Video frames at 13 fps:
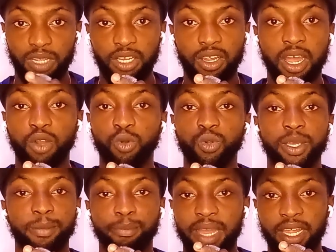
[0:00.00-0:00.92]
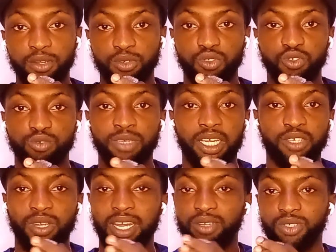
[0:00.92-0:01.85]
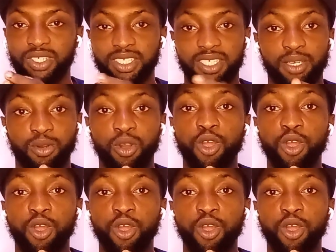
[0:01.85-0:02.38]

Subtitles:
You can only buy on Jumia, you cannot sell.